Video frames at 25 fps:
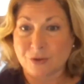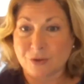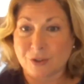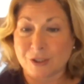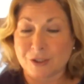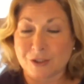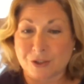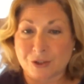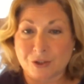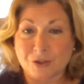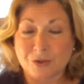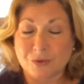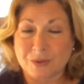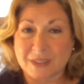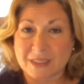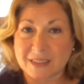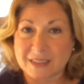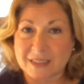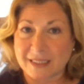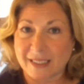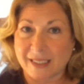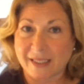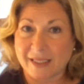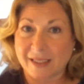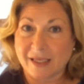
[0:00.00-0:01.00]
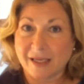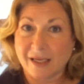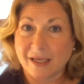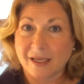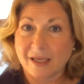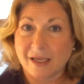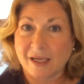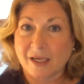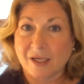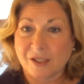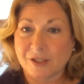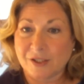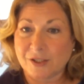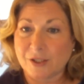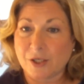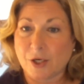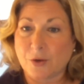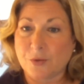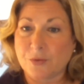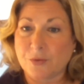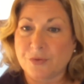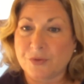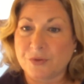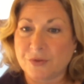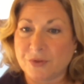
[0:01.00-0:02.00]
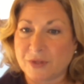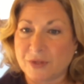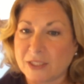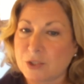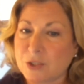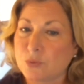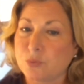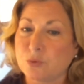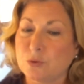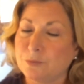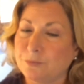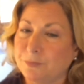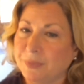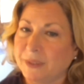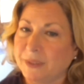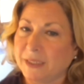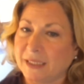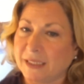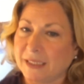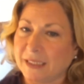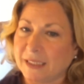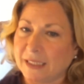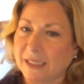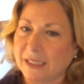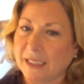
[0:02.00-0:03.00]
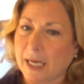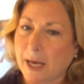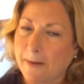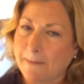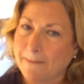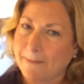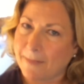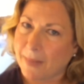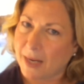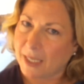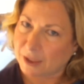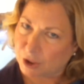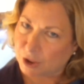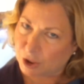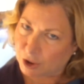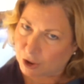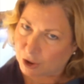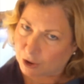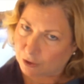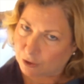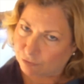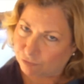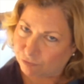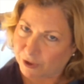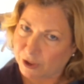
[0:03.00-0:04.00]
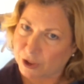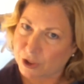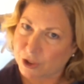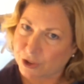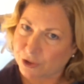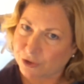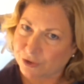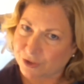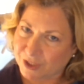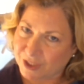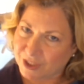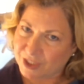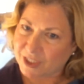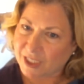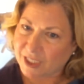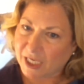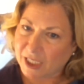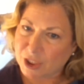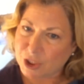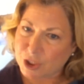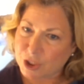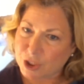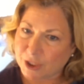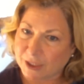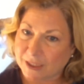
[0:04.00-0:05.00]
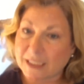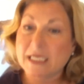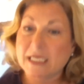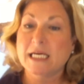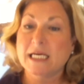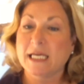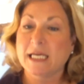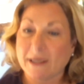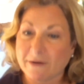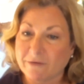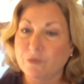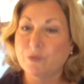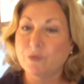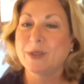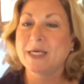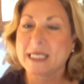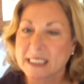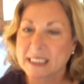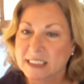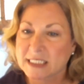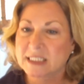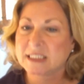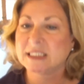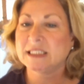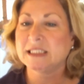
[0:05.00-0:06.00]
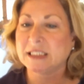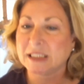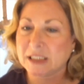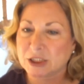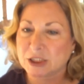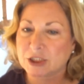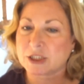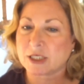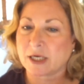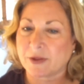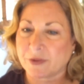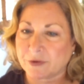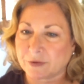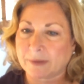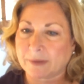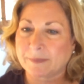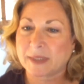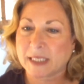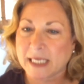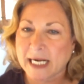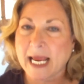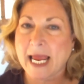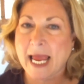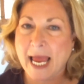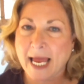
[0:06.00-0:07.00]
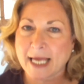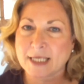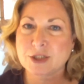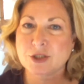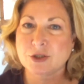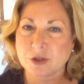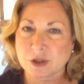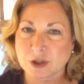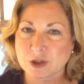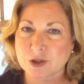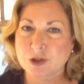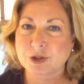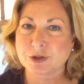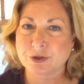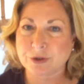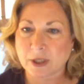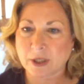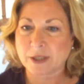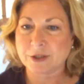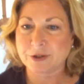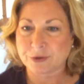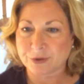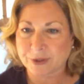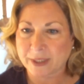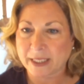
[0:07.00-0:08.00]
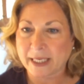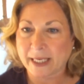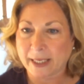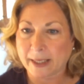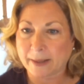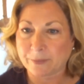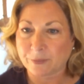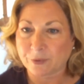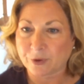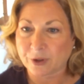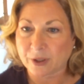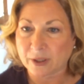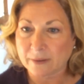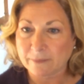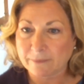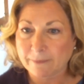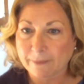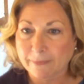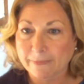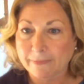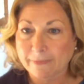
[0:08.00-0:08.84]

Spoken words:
you can do is say, you know, this will be a much richer discussion if we can see each other. I'm going to ask you to turn on your camera.